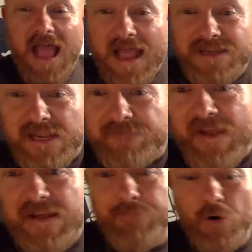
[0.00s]
And if
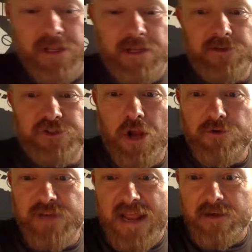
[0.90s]
anybody
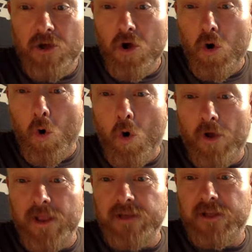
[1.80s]
tuned in
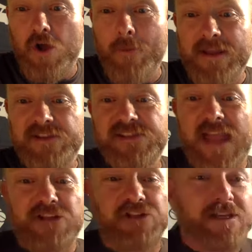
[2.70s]
or in the comments
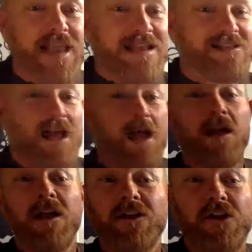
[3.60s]
section later
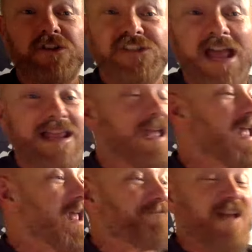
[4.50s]
could say
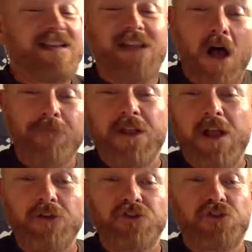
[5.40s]
if there's other
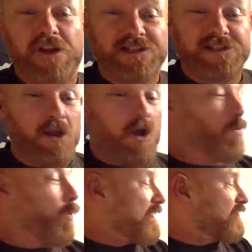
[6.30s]
countries
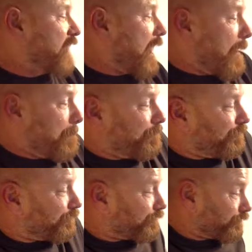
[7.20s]
which do